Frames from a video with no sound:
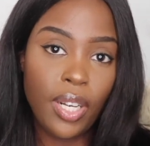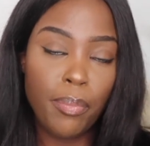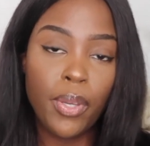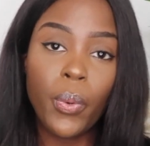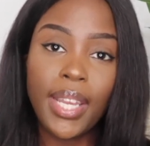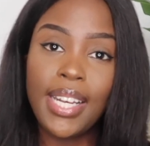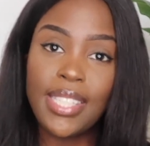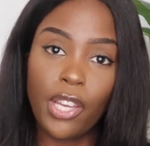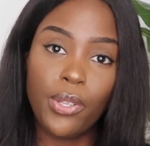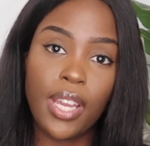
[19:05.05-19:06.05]
let me quickly
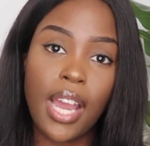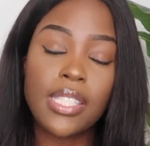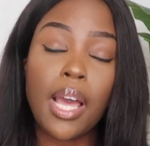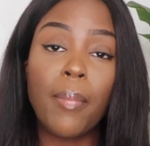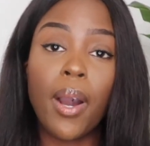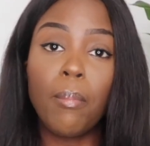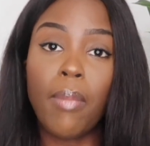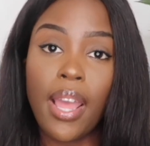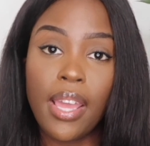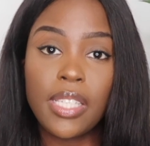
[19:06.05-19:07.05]
tell you guys about
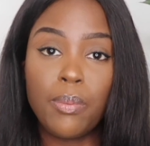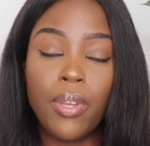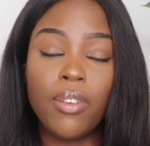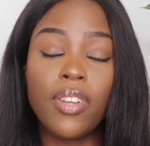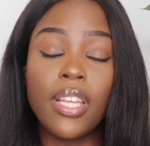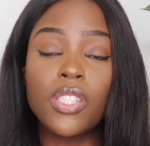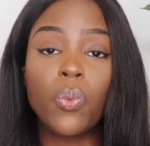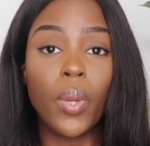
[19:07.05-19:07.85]
my experience